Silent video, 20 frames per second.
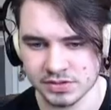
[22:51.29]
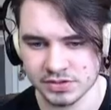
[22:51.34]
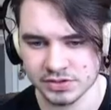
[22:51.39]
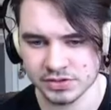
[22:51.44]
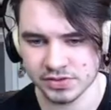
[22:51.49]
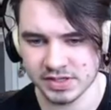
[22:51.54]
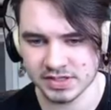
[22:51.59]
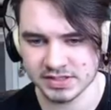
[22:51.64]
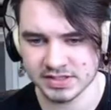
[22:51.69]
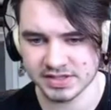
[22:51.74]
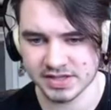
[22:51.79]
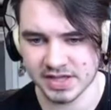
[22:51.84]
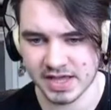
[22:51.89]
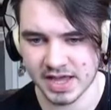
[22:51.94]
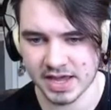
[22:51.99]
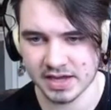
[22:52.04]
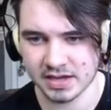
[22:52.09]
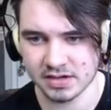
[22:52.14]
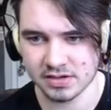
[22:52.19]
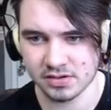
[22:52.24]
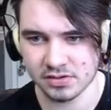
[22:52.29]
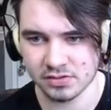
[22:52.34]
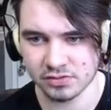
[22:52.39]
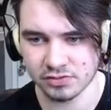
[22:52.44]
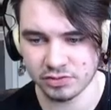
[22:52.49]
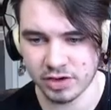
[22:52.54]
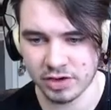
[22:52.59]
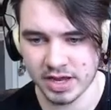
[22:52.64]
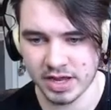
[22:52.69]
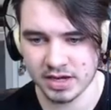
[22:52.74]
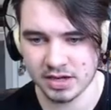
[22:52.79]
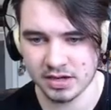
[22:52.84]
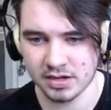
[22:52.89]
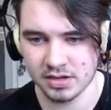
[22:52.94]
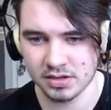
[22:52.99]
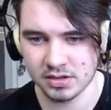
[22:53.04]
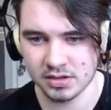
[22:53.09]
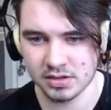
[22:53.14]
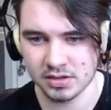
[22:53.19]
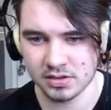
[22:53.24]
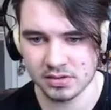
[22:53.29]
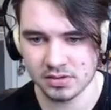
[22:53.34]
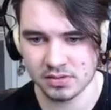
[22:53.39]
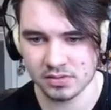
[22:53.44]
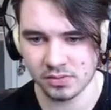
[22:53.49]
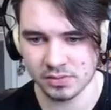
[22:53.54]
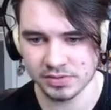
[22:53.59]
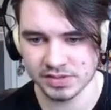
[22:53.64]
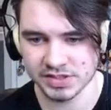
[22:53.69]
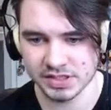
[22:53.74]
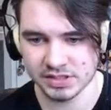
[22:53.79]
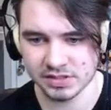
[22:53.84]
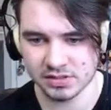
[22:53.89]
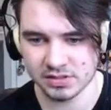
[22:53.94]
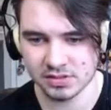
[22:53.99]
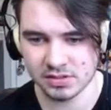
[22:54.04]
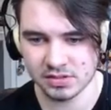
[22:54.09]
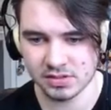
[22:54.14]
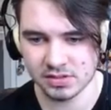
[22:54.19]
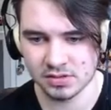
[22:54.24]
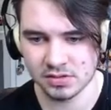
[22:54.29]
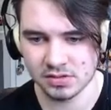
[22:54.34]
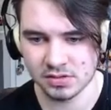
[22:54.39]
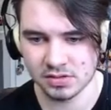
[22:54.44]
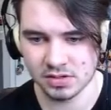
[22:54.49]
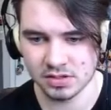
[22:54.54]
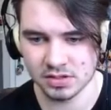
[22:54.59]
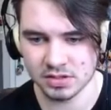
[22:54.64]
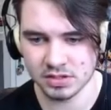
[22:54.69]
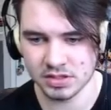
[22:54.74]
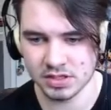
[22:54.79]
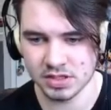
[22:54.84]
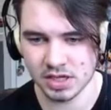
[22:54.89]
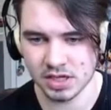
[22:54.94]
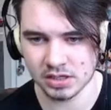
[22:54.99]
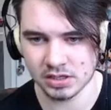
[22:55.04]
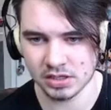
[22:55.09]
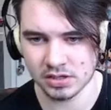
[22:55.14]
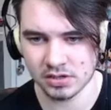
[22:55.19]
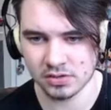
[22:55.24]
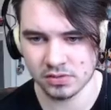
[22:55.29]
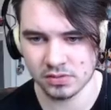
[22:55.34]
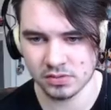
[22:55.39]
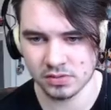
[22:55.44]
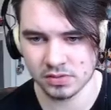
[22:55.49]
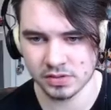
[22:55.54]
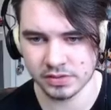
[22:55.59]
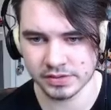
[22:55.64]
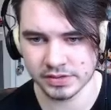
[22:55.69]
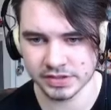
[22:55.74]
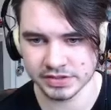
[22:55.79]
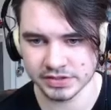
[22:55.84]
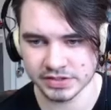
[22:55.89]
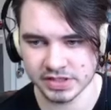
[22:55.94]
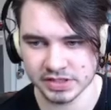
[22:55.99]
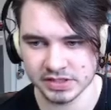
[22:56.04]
So that's that. Red, what was it? Yellow. Okay, so that